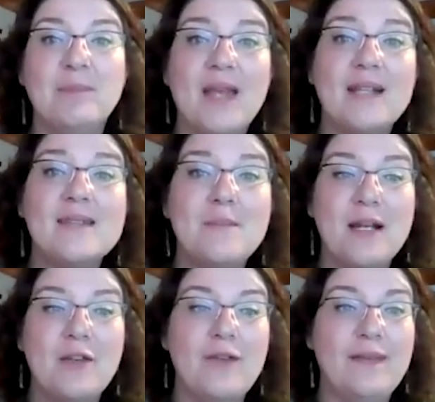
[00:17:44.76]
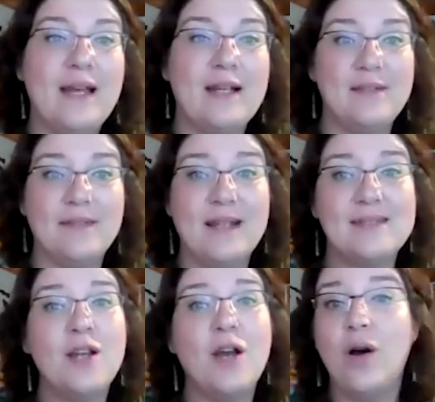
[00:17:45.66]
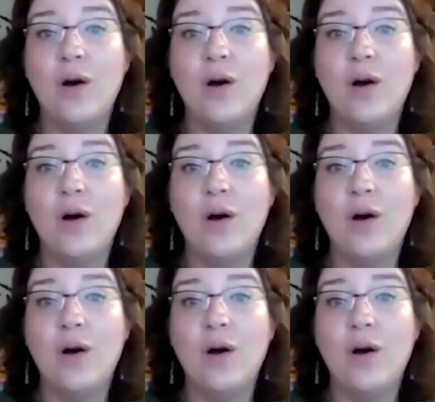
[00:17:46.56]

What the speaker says: That's a benefit that's not